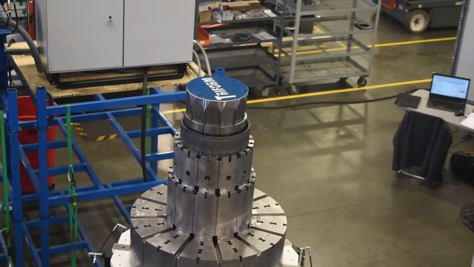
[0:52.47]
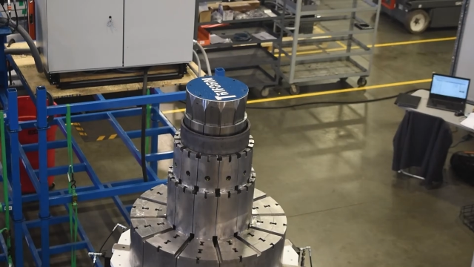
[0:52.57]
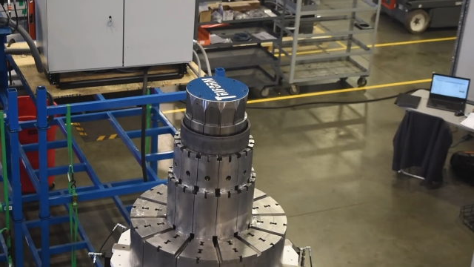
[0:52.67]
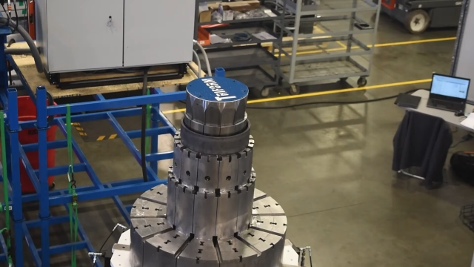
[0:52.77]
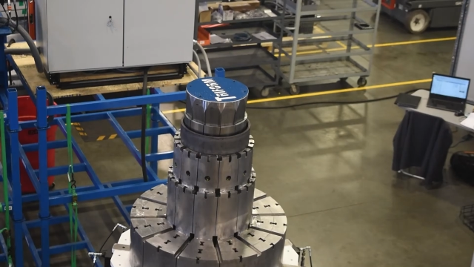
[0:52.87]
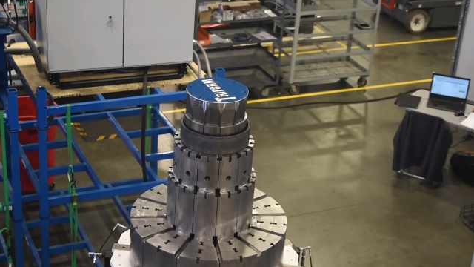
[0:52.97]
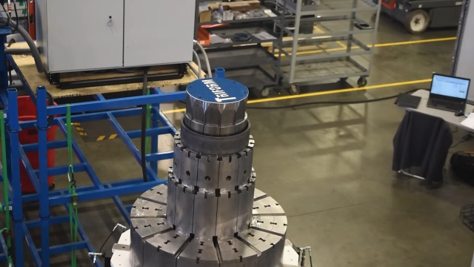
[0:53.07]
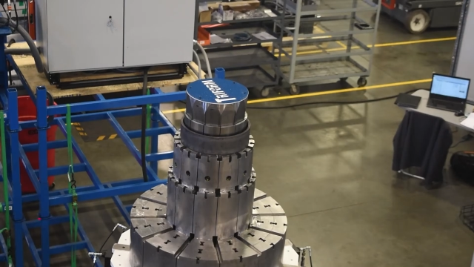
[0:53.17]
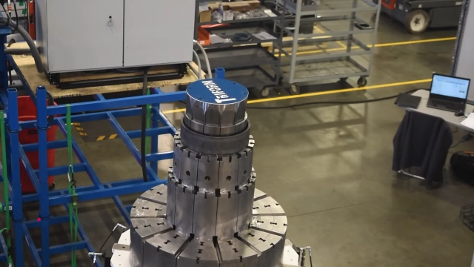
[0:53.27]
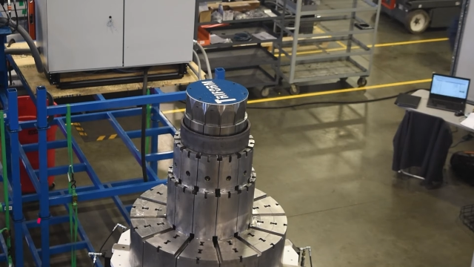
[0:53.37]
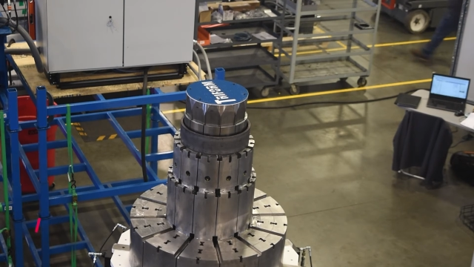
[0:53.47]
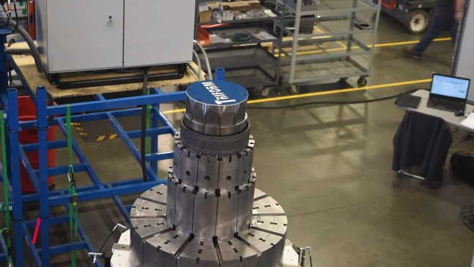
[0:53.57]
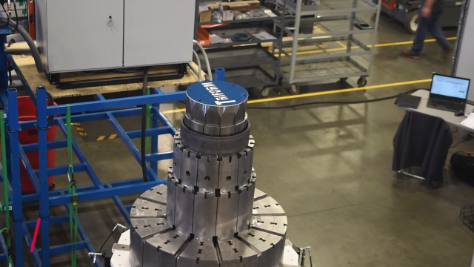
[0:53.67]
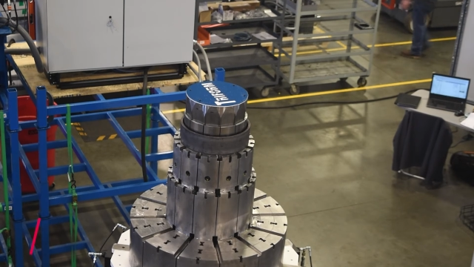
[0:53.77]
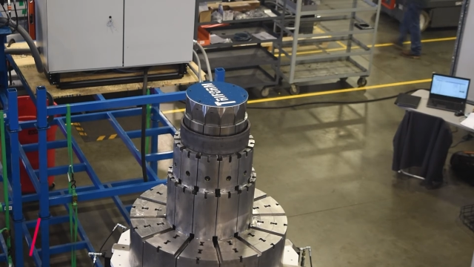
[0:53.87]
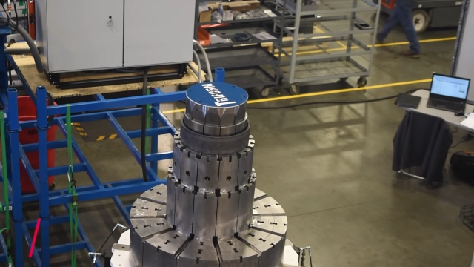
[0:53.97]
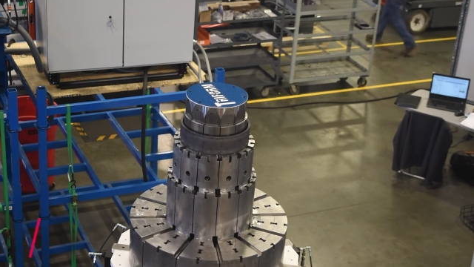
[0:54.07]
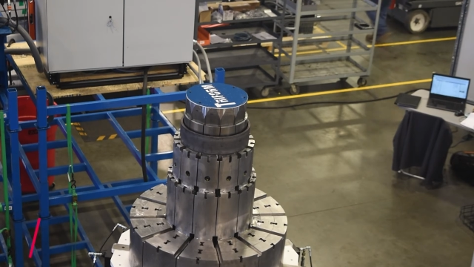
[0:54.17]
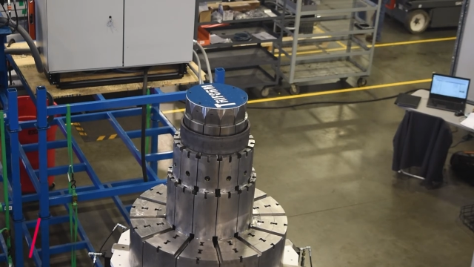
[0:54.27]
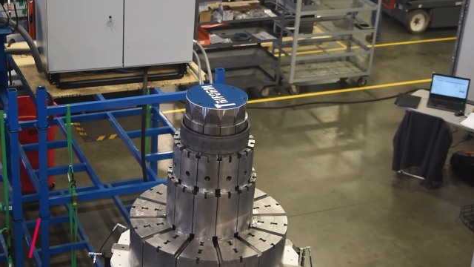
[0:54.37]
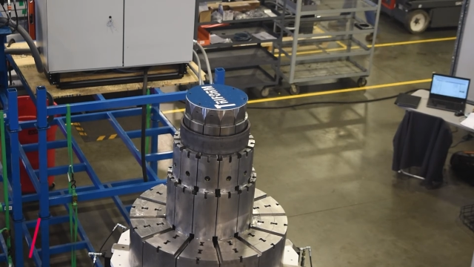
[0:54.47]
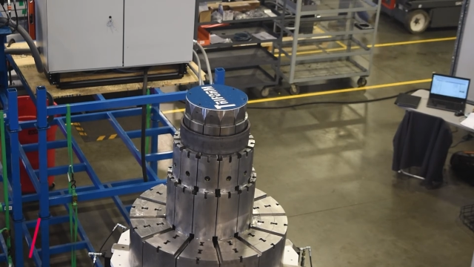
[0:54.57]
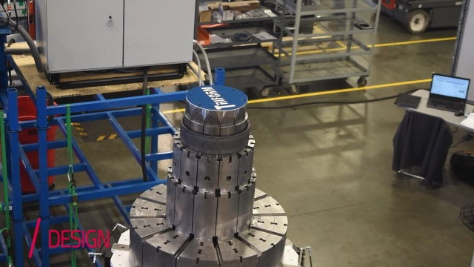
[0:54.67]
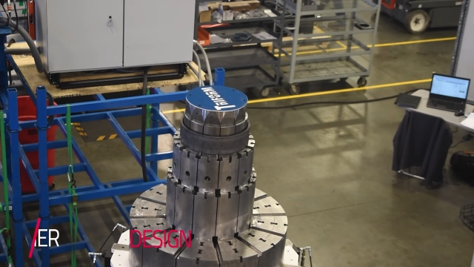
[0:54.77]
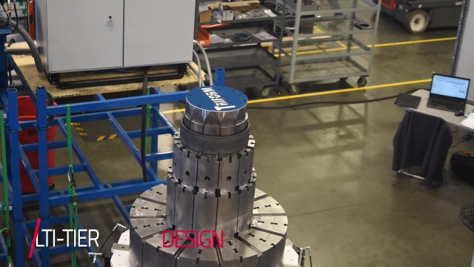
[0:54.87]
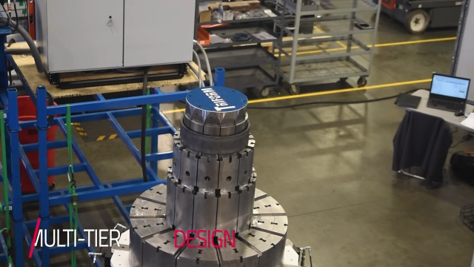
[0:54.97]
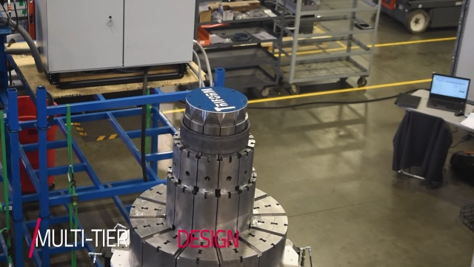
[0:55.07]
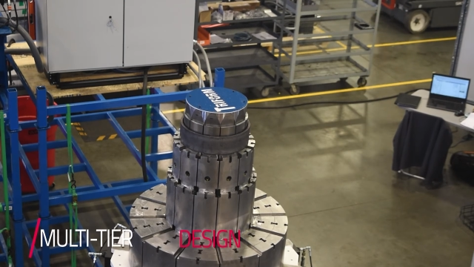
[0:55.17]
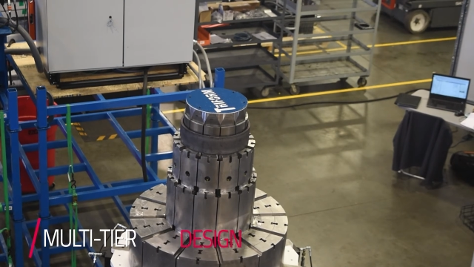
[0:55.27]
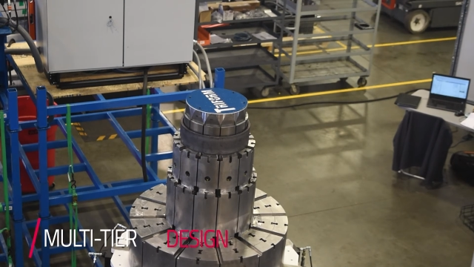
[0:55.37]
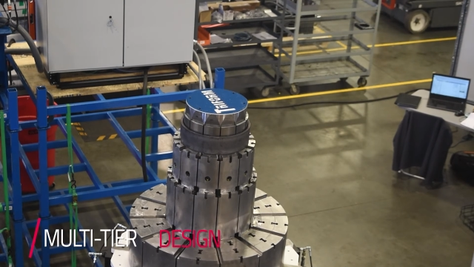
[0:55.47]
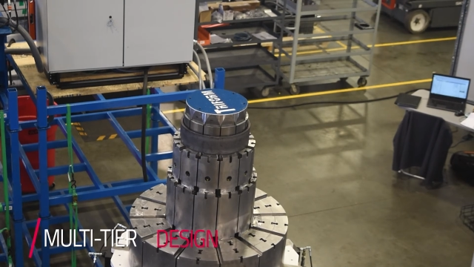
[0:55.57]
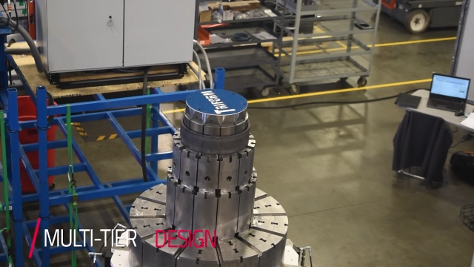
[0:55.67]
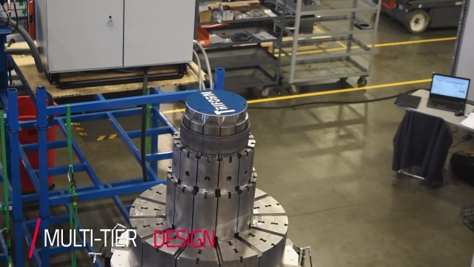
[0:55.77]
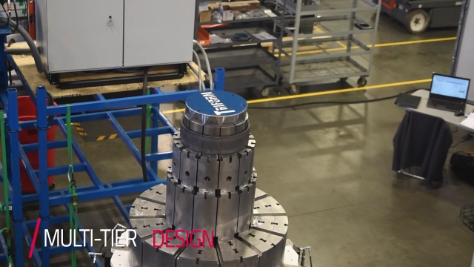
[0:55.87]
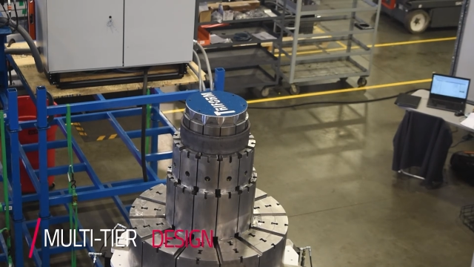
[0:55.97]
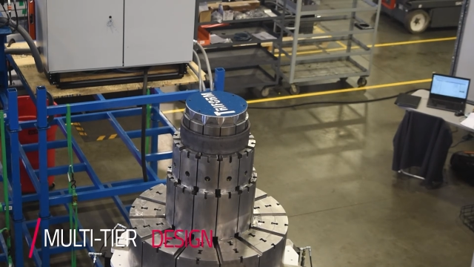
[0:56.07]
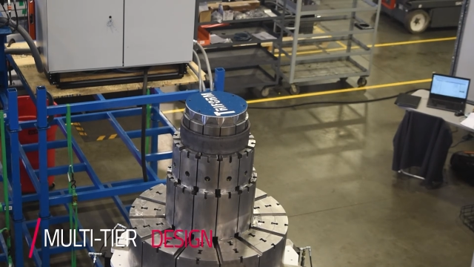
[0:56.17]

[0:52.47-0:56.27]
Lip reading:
Nobody's mouth can be seen.